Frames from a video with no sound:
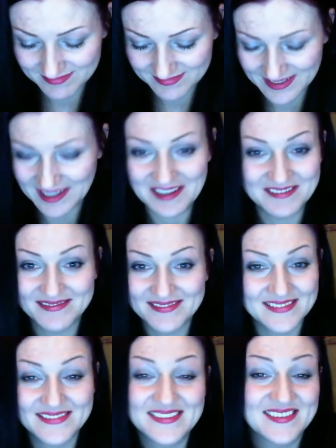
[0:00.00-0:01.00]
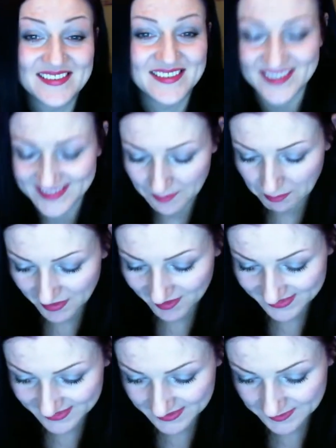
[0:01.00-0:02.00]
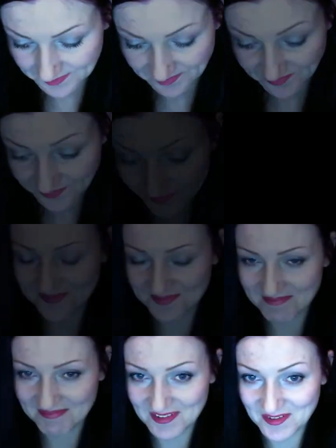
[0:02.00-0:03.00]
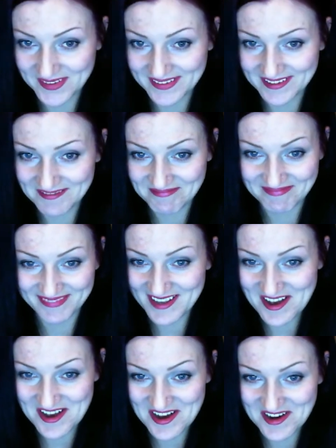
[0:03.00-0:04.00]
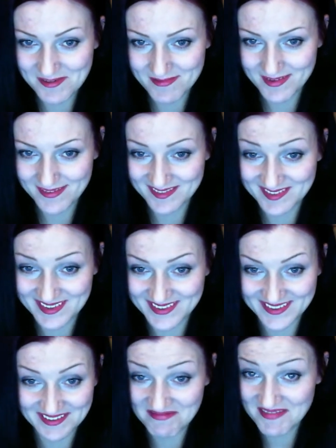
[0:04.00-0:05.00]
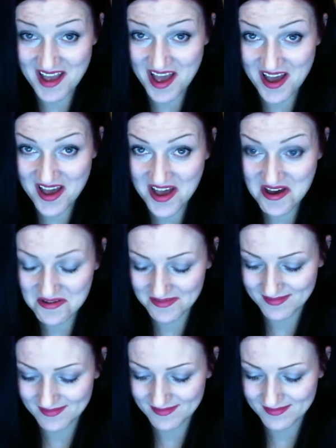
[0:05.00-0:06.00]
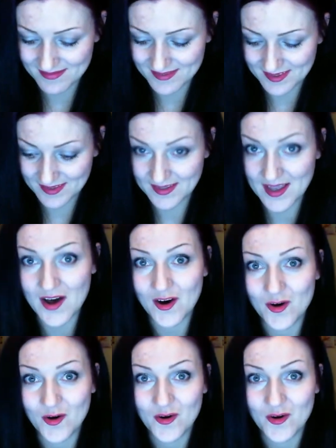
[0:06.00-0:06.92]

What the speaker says: this is just embarrassing. Ready, no, steady, no, go.